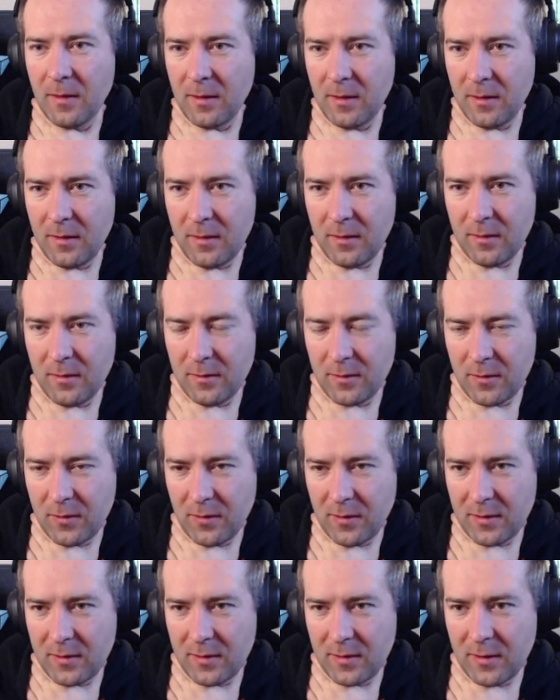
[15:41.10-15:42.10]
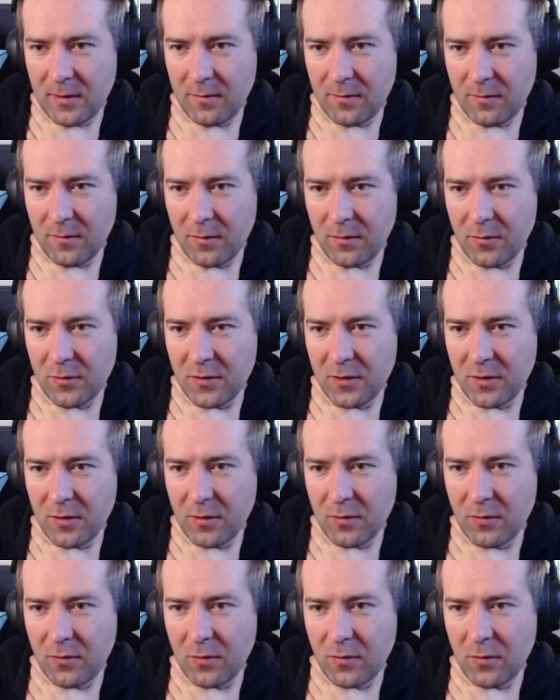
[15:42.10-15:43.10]
So let's see, from
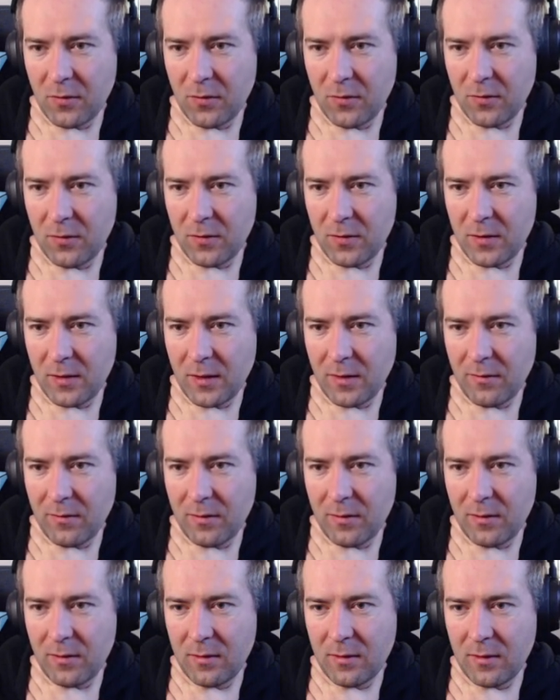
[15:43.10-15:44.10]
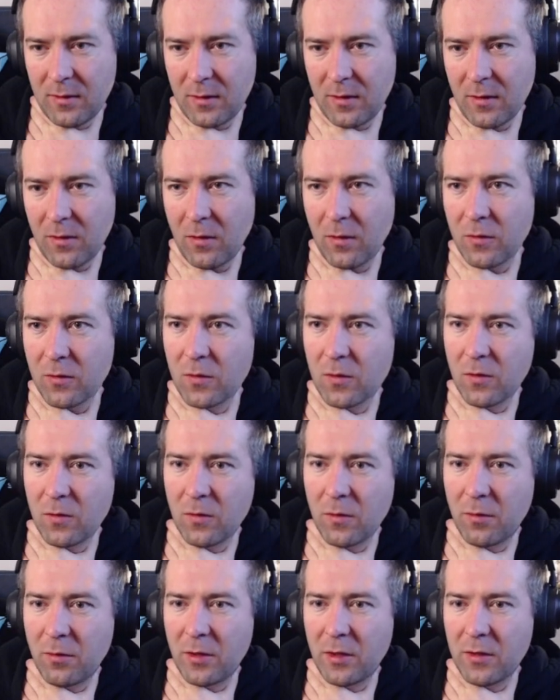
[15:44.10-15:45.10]
0 to 7 also
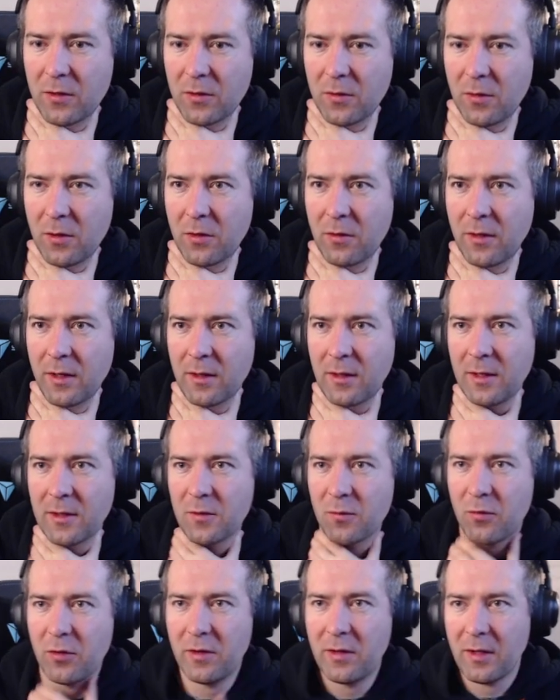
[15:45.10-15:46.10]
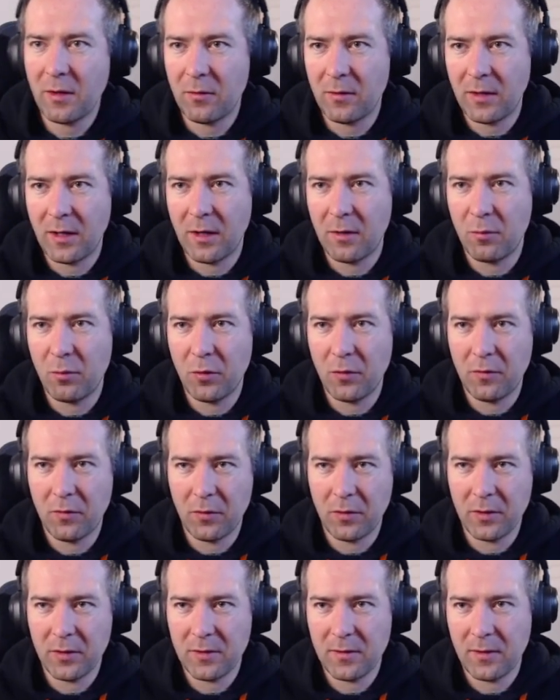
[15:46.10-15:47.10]
appears to be correct. Let's print out the output for
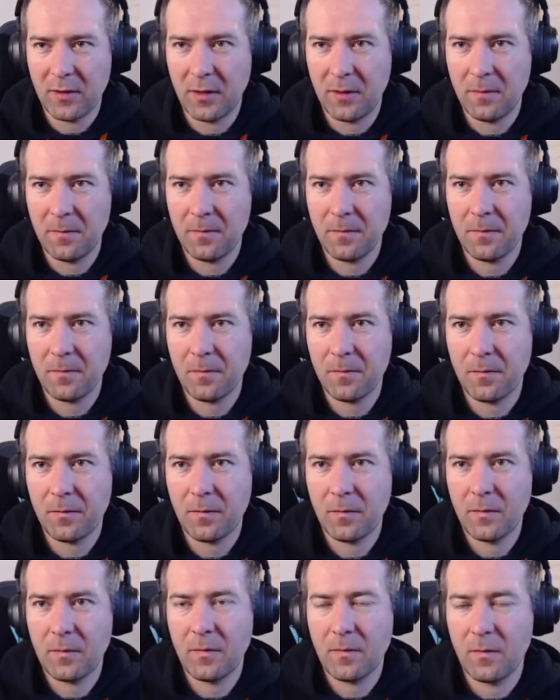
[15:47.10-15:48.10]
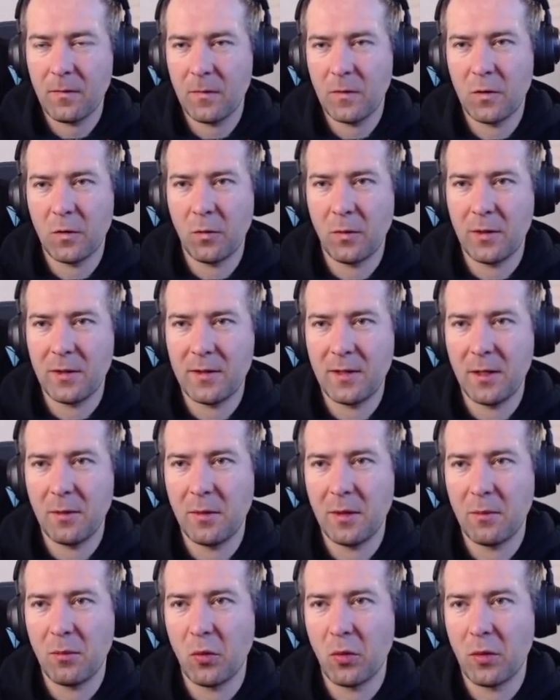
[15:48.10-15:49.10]
this thing so we see a
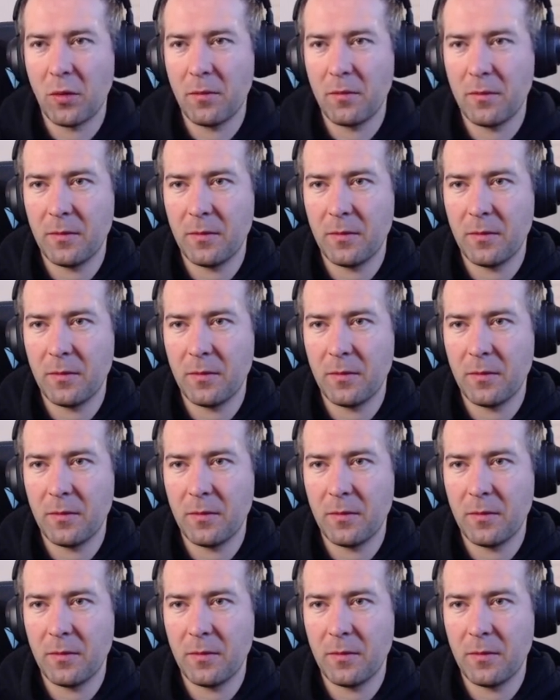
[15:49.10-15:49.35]
bit more.